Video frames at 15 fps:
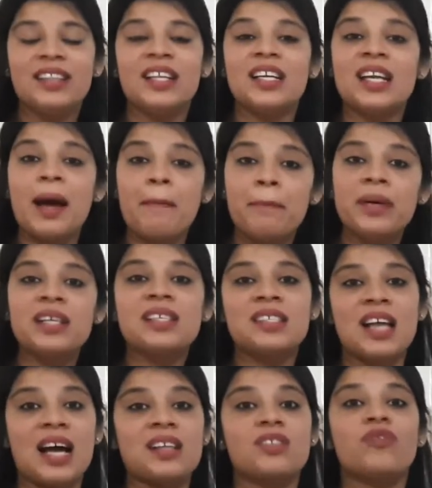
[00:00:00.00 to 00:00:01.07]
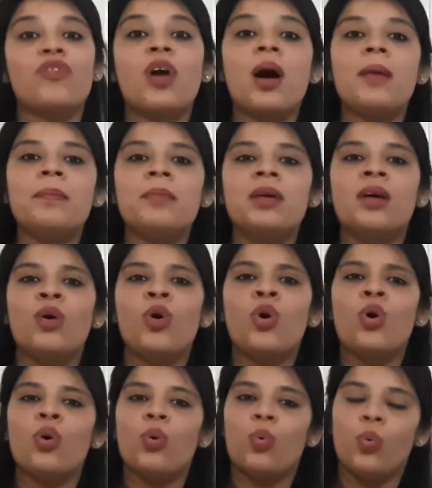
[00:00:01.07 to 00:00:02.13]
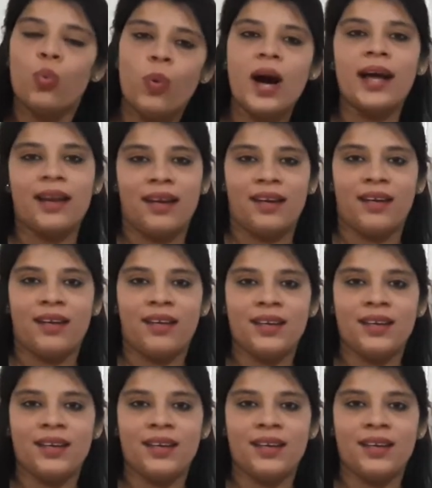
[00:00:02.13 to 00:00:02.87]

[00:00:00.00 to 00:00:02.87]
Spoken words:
The number starts from 1.